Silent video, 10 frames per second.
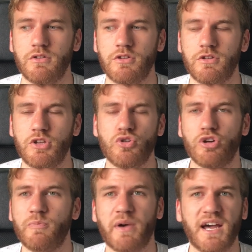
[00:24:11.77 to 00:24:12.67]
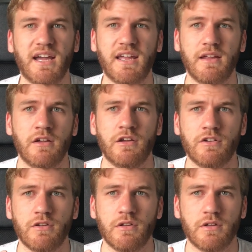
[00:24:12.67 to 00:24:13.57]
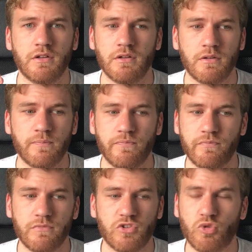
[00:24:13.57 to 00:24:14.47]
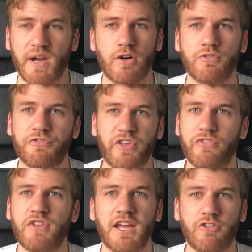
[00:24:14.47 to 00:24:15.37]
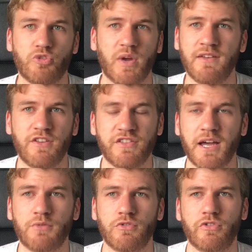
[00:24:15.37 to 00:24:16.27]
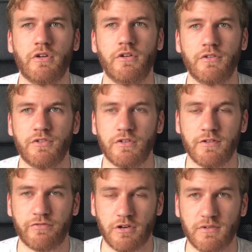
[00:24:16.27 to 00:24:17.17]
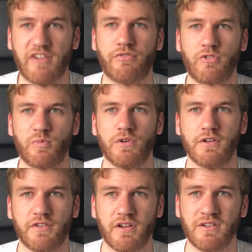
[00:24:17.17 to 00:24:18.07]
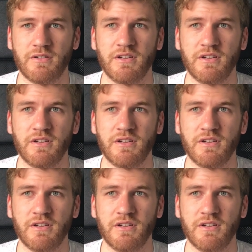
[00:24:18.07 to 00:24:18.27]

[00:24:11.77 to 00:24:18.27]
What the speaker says: You could pay $12,000, $15,000, $20,000 for a reference monitor,